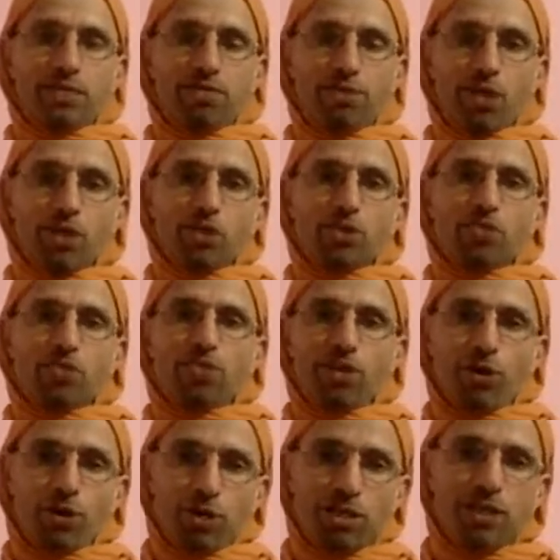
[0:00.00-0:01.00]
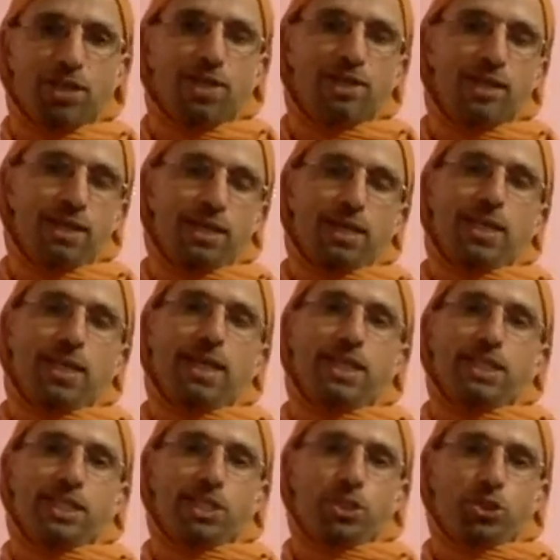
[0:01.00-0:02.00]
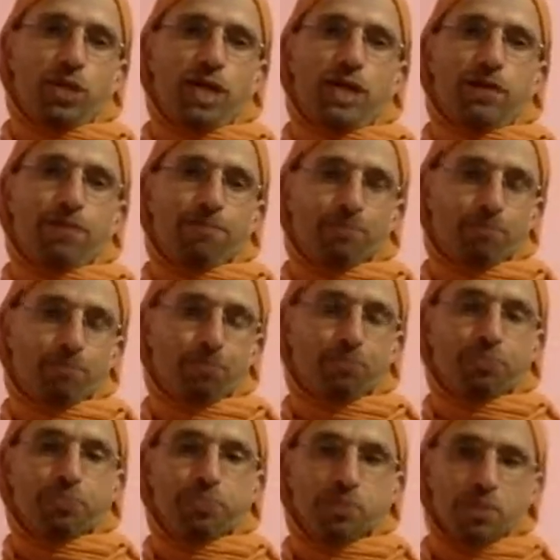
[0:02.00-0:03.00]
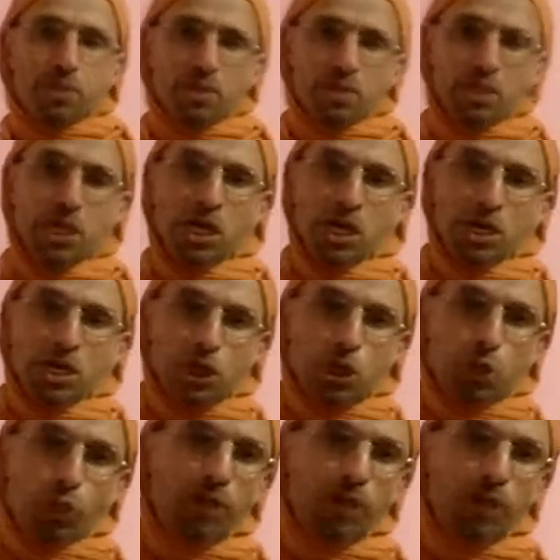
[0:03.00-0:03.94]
philosophy or the theory related to that. So one